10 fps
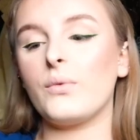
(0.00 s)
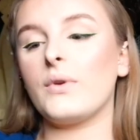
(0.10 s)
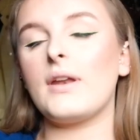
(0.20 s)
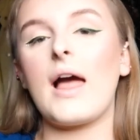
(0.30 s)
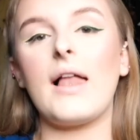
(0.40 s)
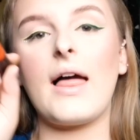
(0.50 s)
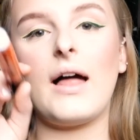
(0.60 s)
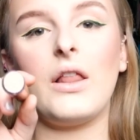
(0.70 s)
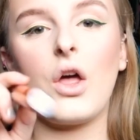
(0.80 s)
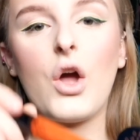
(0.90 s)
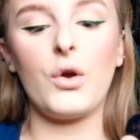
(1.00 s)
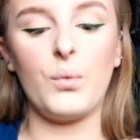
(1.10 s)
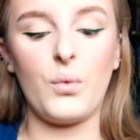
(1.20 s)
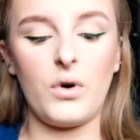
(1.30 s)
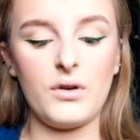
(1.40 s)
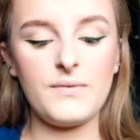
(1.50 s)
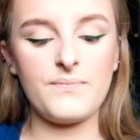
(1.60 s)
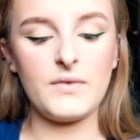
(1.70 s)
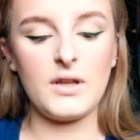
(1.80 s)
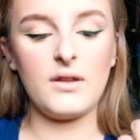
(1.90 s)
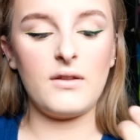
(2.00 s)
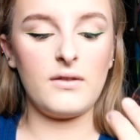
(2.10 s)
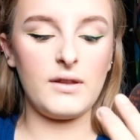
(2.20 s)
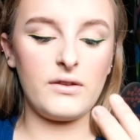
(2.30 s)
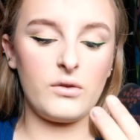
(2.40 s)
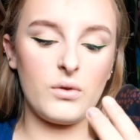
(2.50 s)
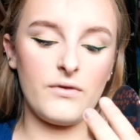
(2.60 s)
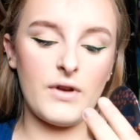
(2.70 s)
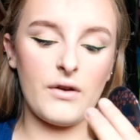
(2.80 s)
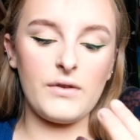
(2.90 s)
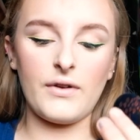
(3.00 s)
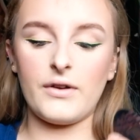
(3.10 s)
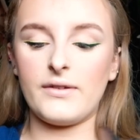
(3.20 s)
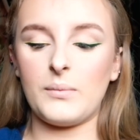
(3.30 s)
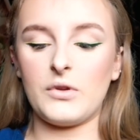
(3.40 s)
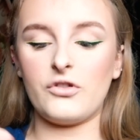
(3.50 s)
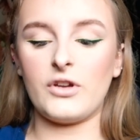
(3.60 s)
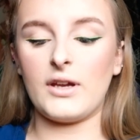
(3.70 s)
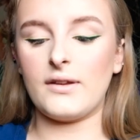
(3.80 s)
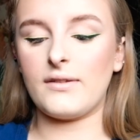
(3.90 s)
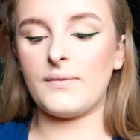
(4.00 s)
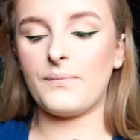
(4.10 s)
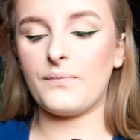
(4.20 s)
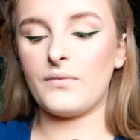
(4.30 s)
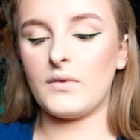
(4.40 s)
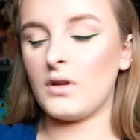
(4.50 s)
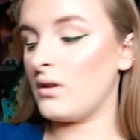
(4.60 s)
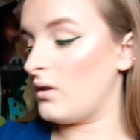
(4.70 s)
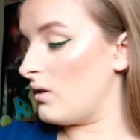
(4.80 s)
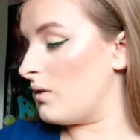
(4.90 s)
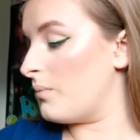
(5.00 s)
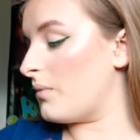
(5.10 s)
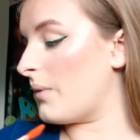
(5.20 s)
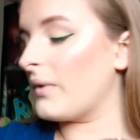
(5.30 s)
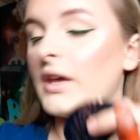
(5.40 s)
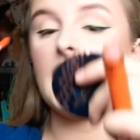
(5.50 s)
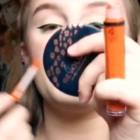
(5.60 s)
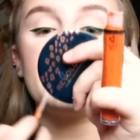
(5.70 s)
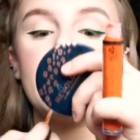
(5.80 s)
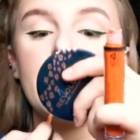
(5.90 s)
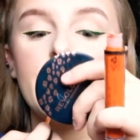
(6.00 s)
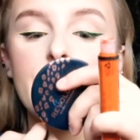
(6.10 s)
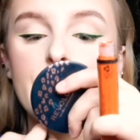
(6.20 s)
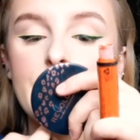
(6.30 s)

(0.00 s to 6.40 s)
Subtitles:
this one in LL01. These two are very, very similar shades. I'm okay with that.